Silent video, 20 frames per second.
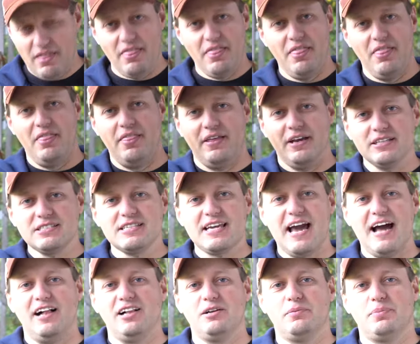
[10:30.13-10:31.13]
this
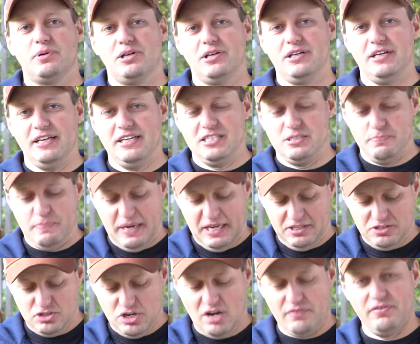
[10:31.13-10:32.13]
caliber is
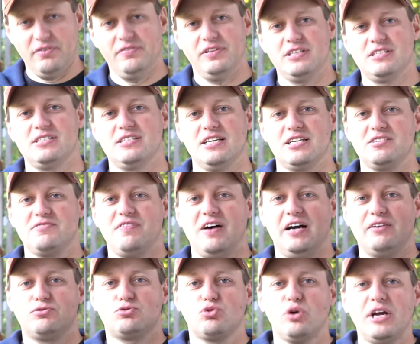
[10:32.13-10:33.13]
based off of the
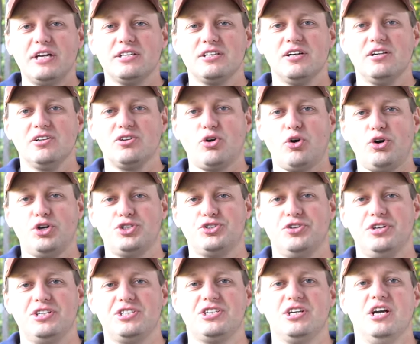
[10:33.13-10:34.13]
6.5 Grendel
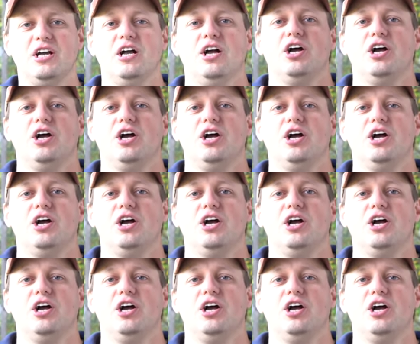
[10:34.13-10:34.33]
cartridge,